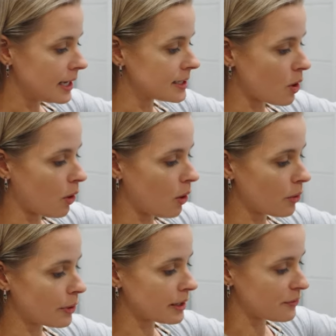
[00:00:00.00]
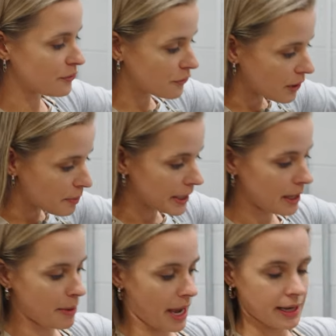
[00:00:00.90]
is already flipping
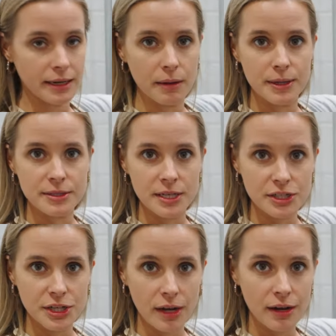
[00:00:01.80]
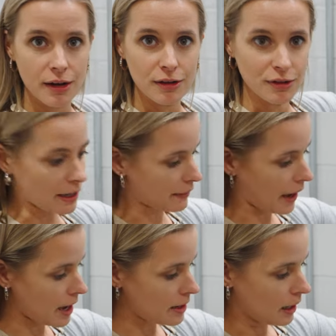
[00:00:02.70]
it back into position. Look at
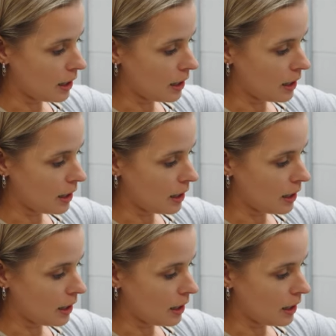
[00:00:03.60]
that.